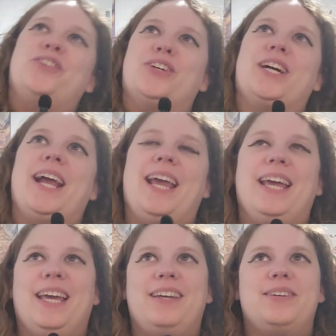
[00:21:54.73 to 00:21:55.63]
For
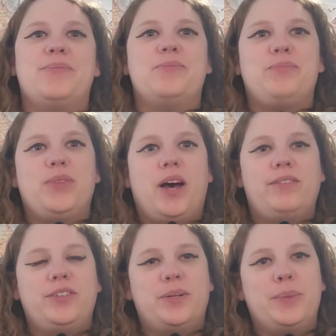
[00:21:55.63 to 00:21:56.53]
a
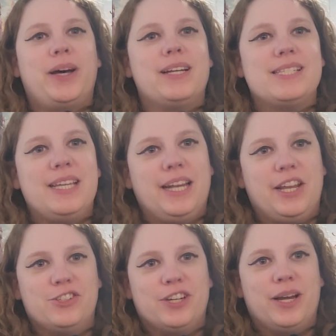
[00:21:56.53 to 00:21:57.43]
novel about a
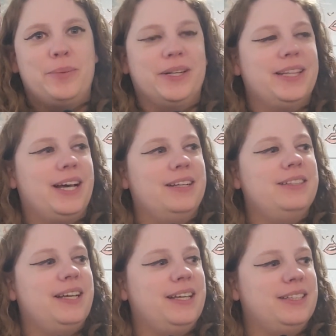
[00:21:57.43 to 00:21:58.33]
teenager, how about
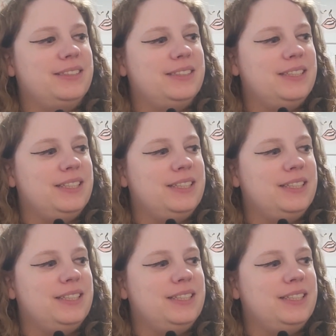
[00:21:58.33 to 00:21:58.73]
that? It